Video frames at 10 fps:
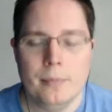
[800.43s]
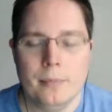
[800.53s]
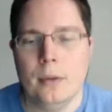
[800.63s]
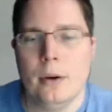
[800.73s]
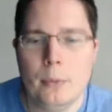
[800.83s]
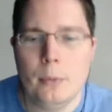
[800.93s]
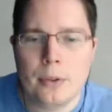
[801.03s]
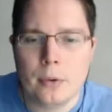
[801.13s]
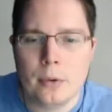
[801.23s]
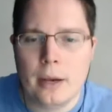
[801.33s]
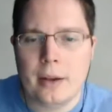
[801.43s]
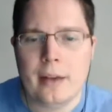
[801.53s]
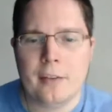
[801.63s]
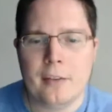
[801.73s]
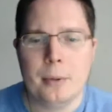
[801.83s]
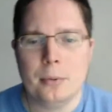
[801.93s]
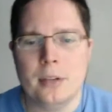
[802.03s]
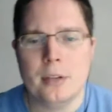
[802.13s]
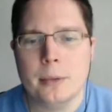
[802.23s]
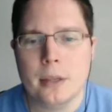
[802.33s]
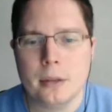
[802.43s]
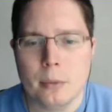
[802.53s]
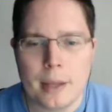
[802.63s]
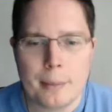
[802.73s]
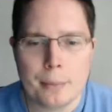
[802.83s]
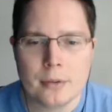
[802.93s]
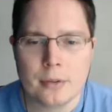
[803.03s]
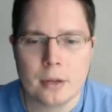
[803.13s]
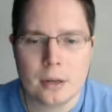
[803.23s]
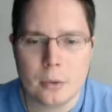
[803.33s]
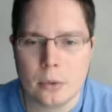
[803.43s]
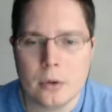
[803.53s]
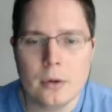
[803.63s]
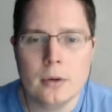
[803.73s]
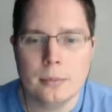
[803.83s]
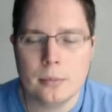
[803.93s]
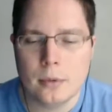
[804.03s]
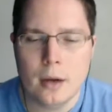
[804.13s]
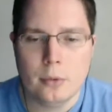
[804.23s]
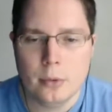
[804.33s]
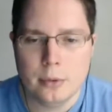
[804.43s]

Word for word: no, I'm with you. I, I have people tell me, well, that book's not a horror novel.